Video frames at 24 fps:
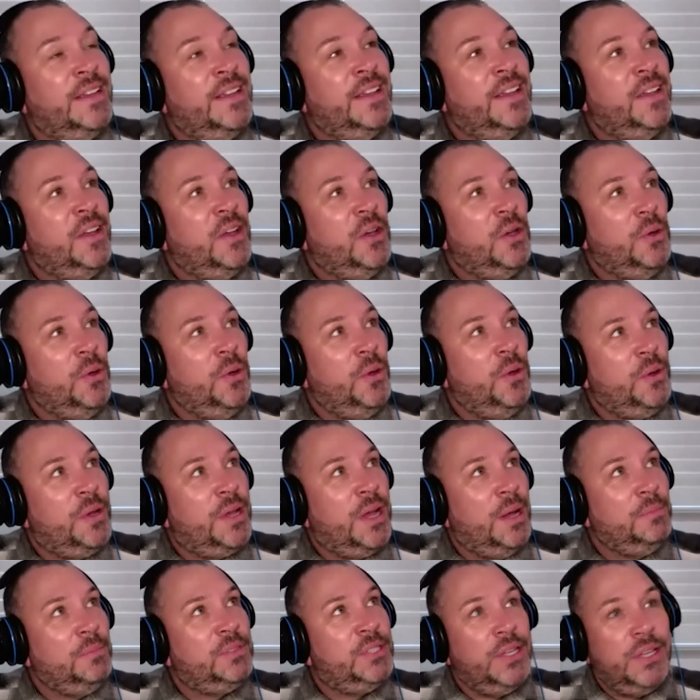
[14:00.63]
who
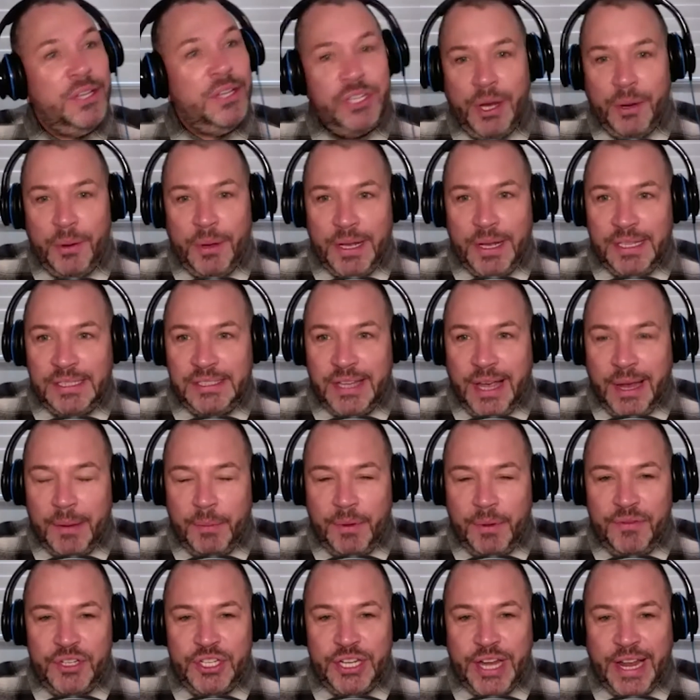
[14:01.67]
come to the show at the time
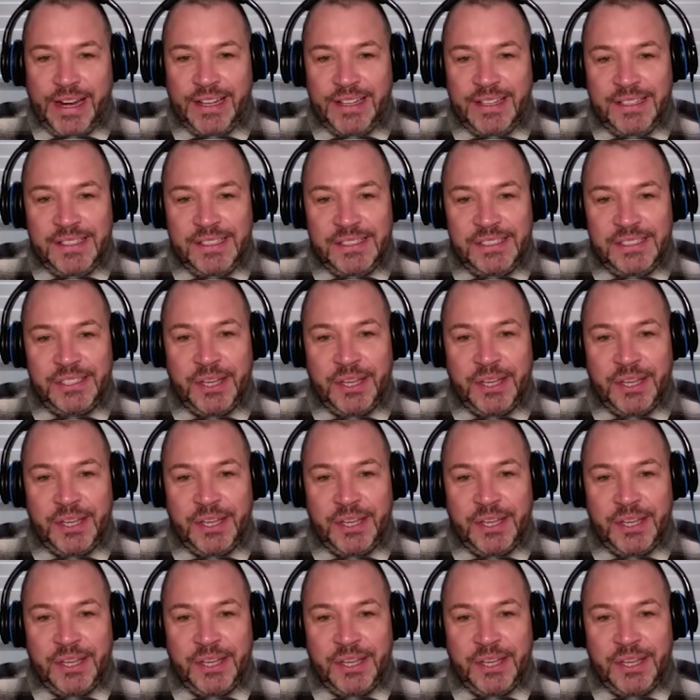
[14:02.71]
with Shannon. So